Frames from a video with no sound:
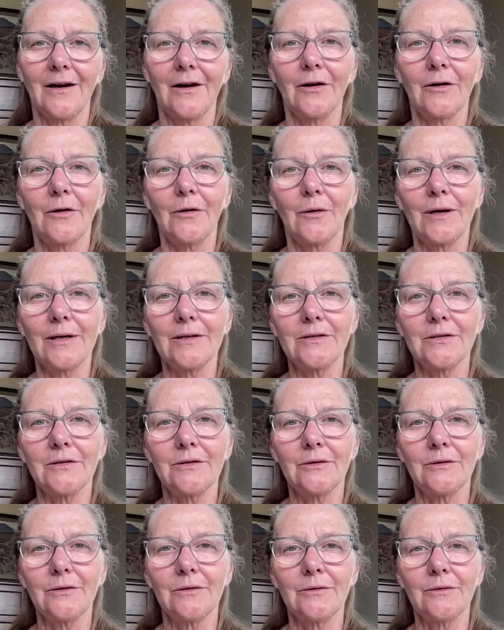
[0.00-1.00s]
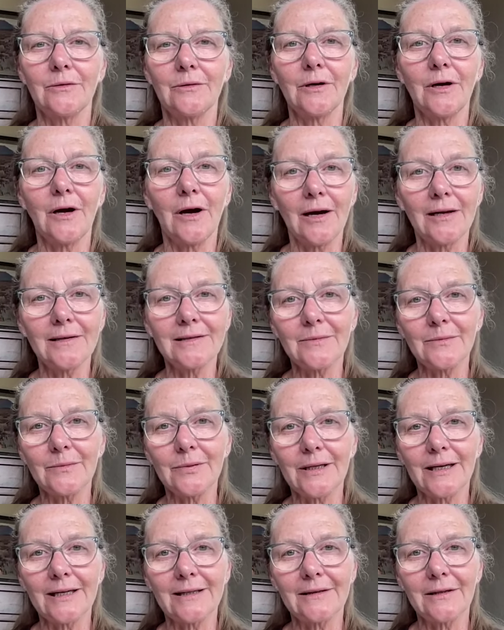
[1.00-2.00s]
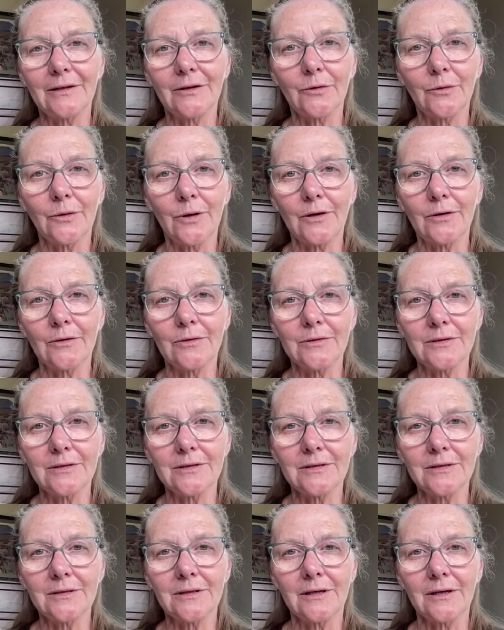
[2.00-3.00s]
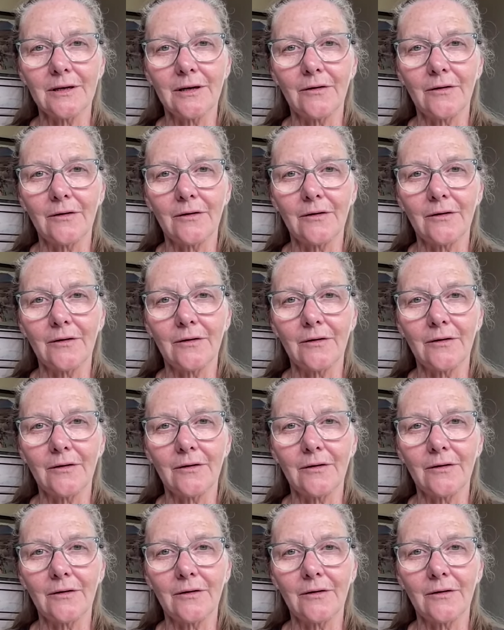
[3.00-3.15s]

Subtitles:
are going to contemplate the quotes